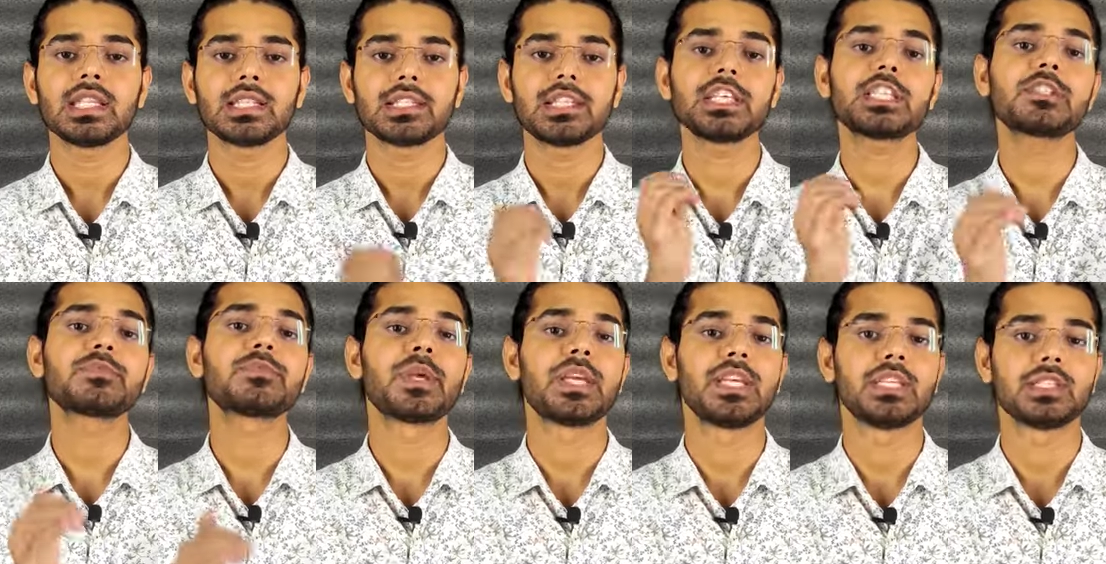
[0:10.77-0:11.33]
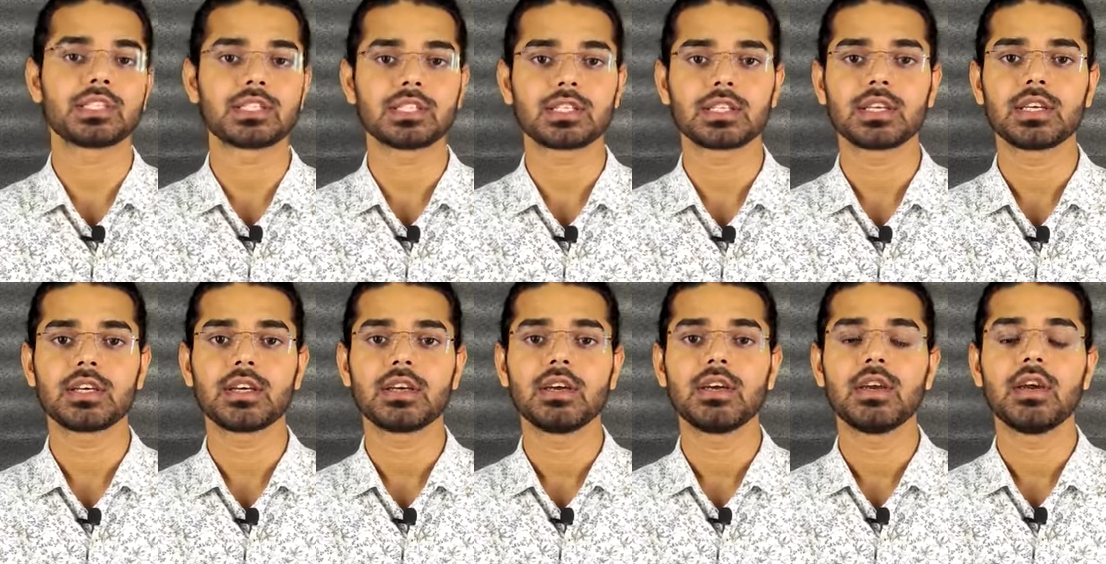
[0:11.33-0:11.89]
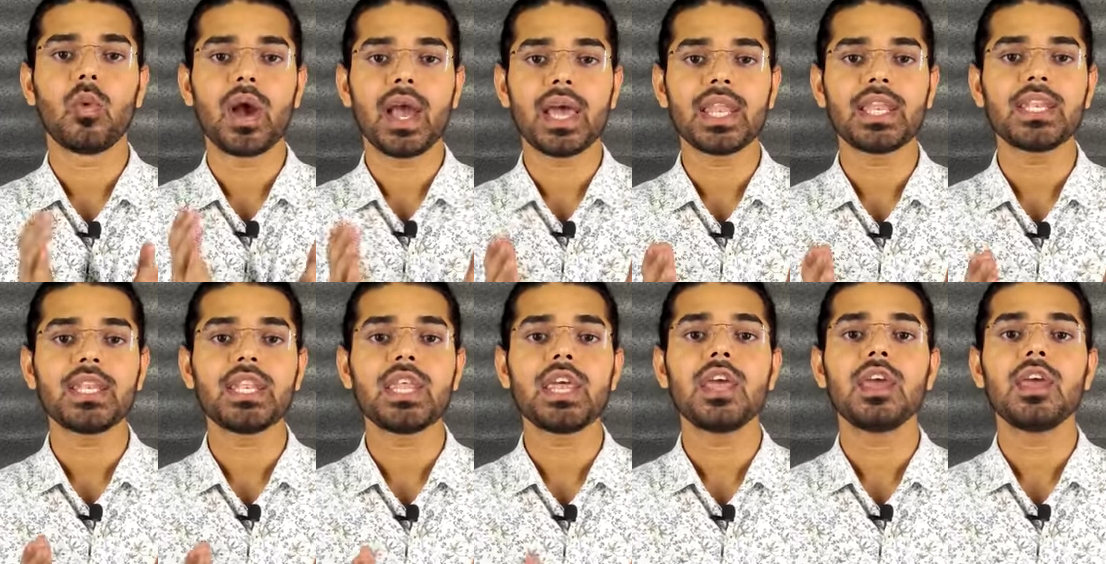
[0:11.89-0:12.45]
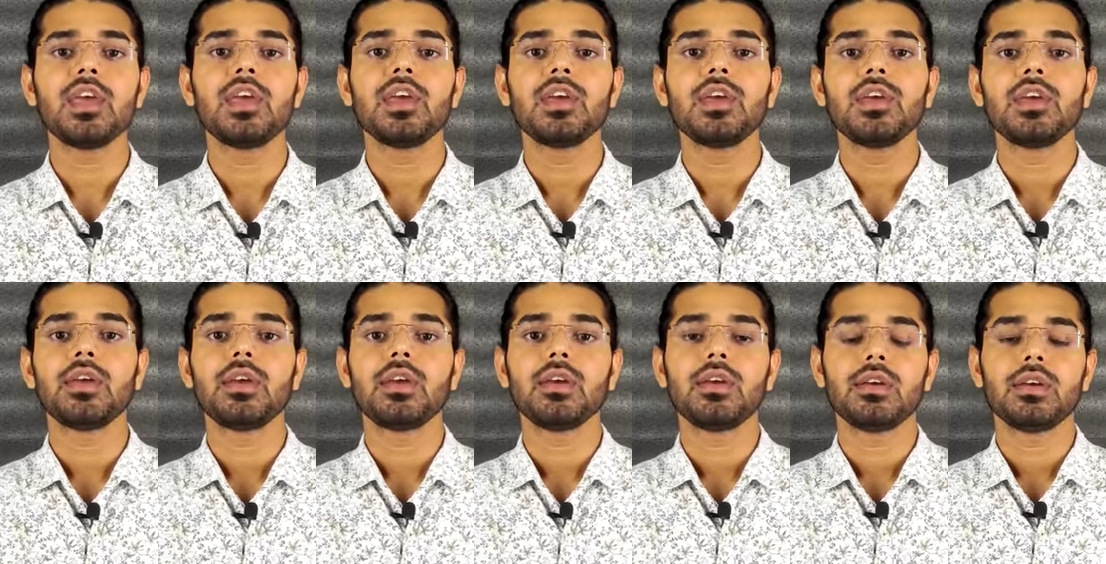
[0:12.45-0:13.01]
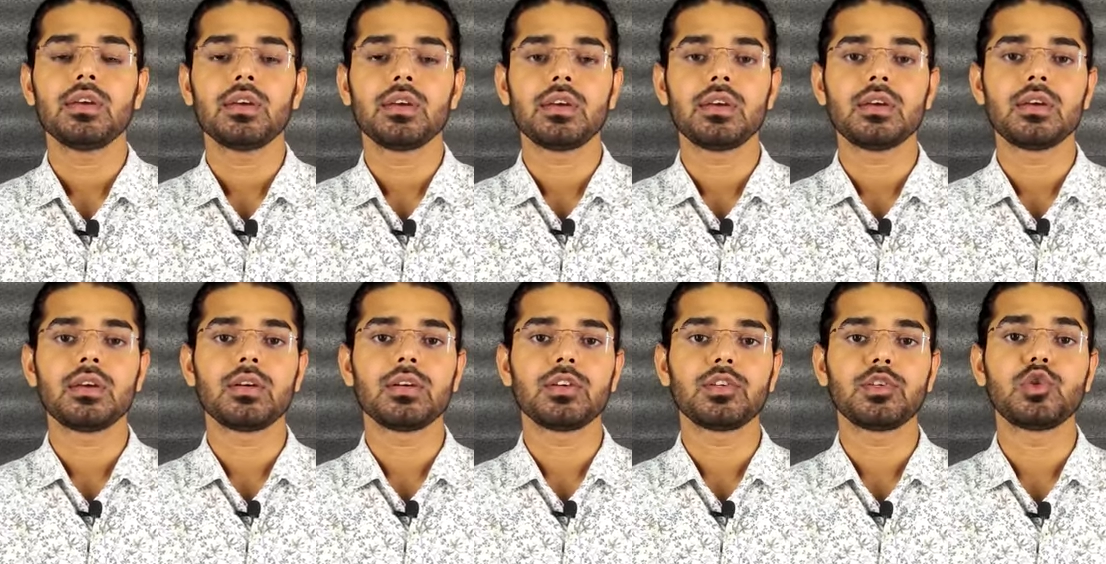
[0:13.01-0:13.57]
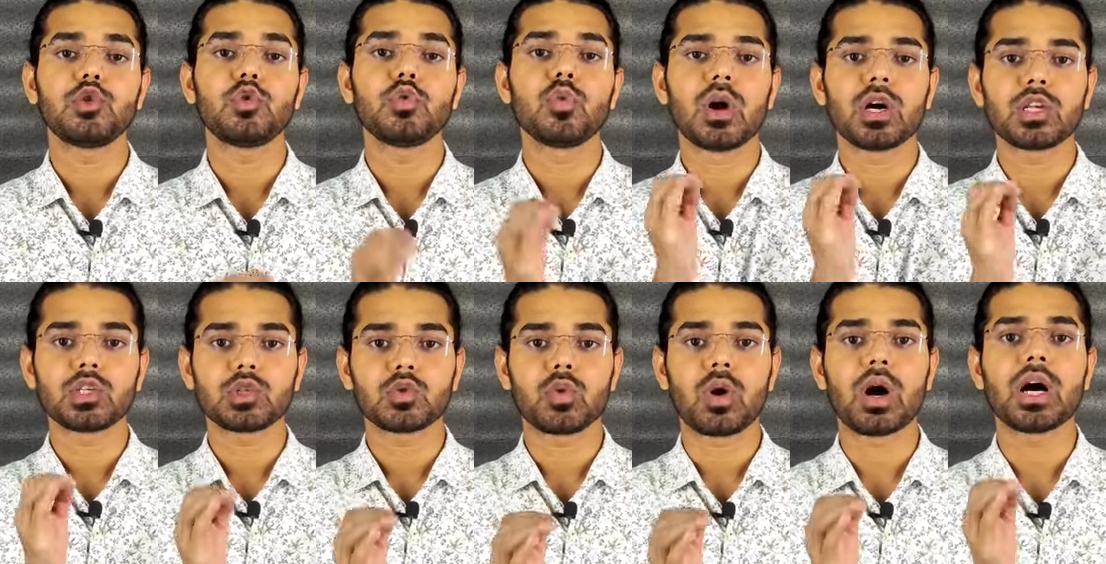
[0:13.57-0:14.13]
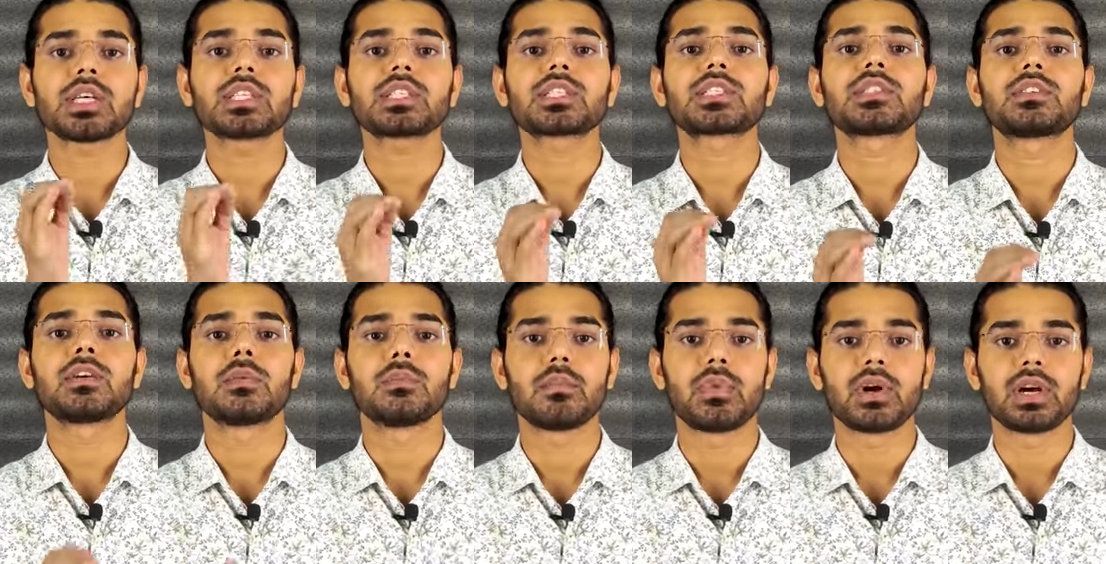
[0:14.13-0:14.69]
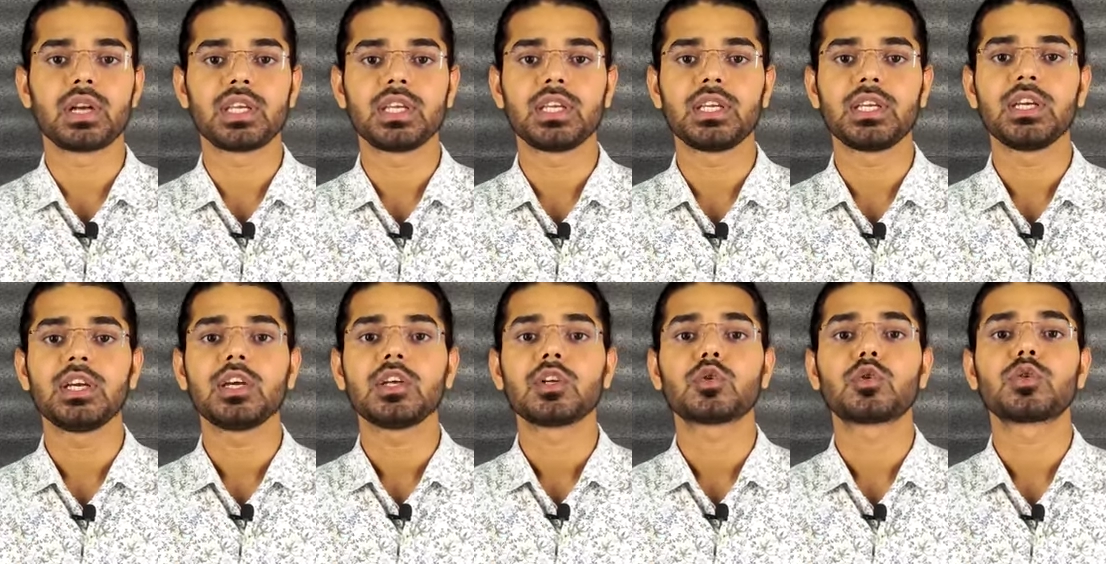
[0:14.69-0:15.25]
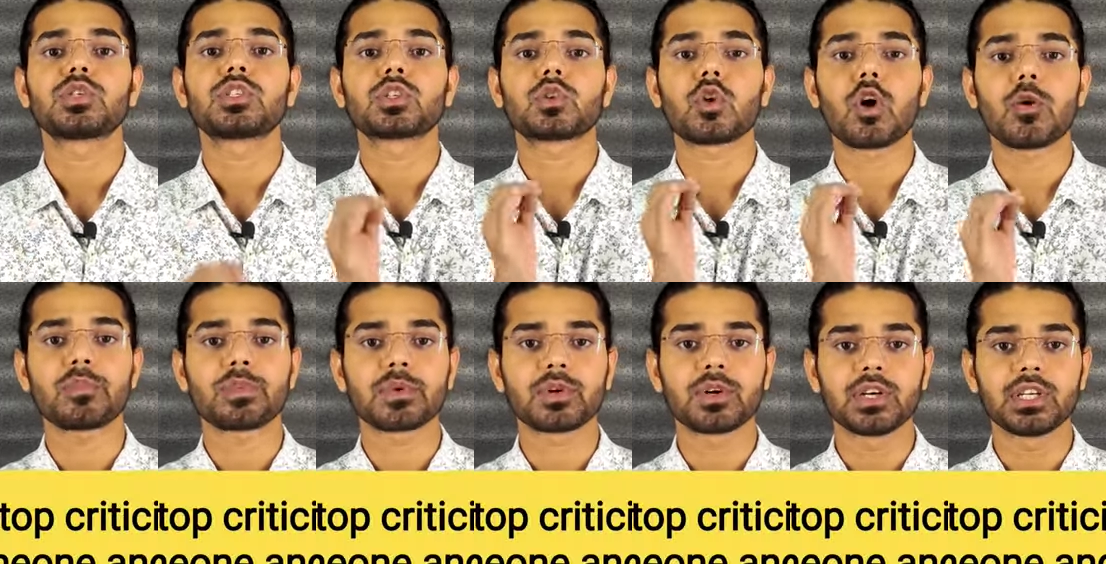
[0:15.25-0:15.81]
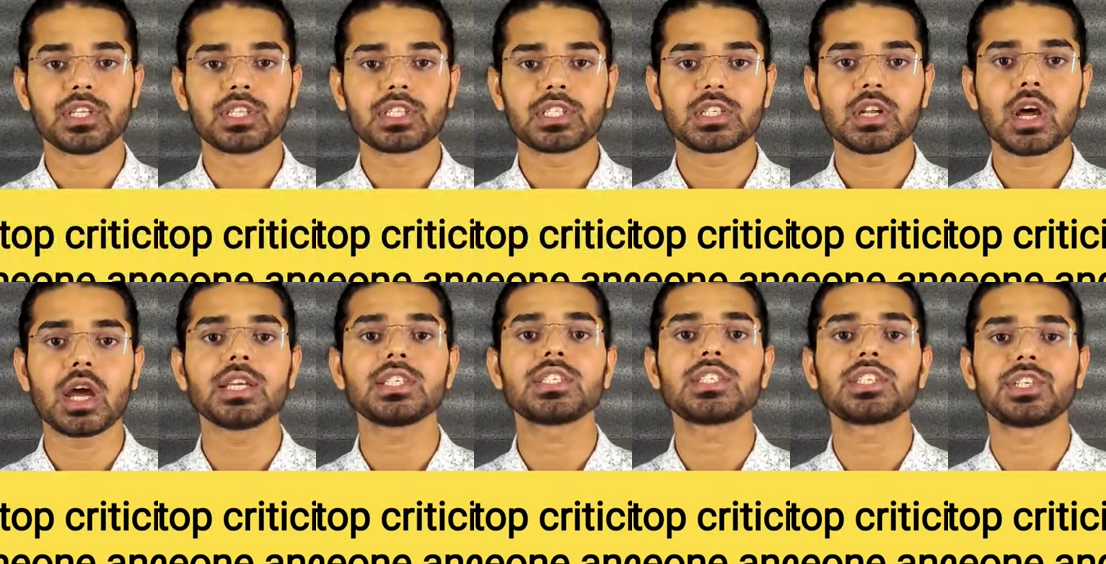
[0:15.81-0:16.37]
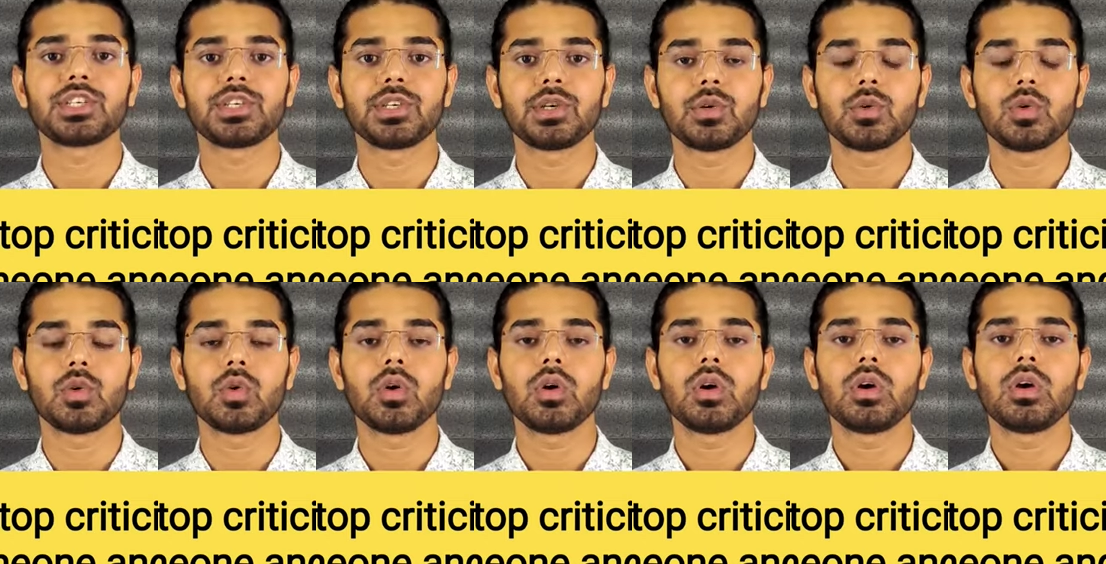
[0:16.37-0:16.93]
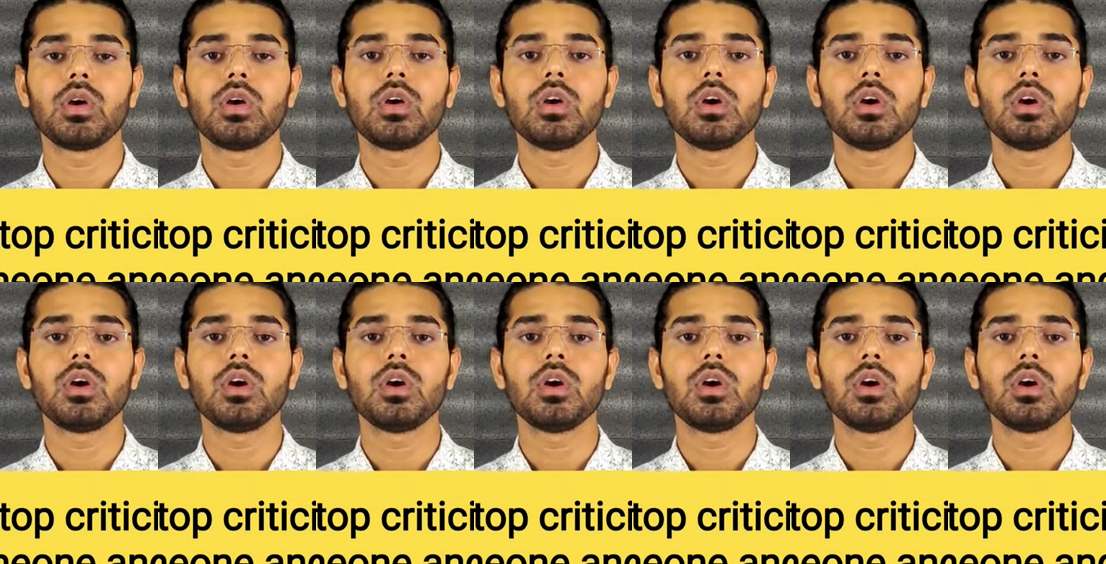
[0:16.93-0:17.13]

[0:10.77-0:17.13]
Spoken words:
This means when you want to ask somebody to stop criticizing you